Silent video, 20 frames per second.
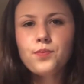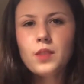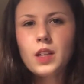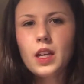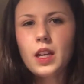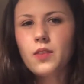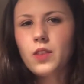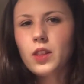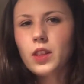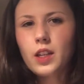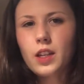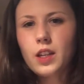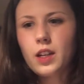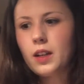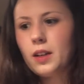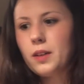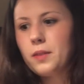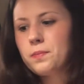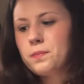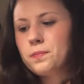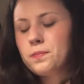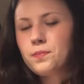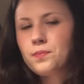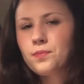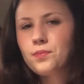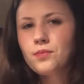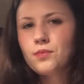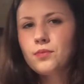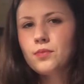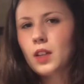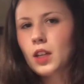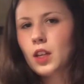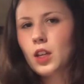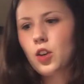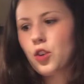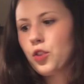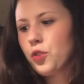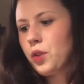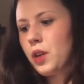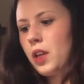Even like a
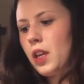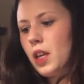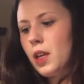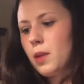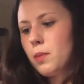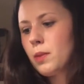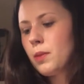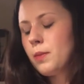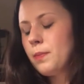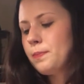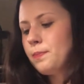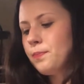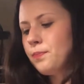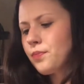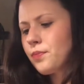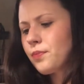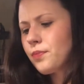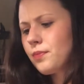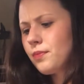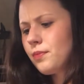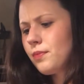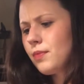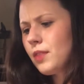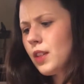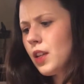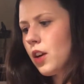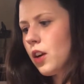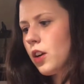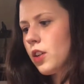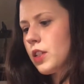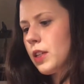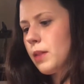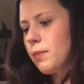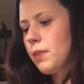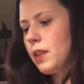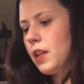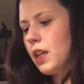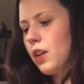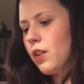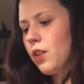cream or
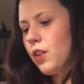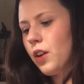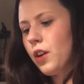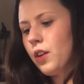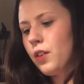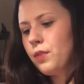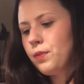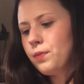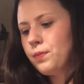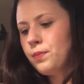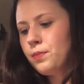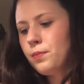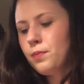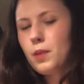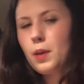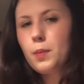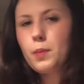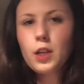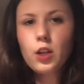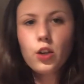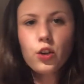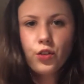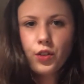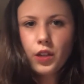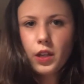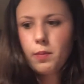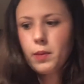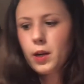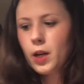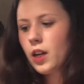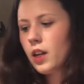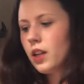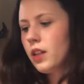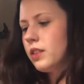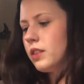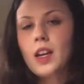something, or maybe a creamer.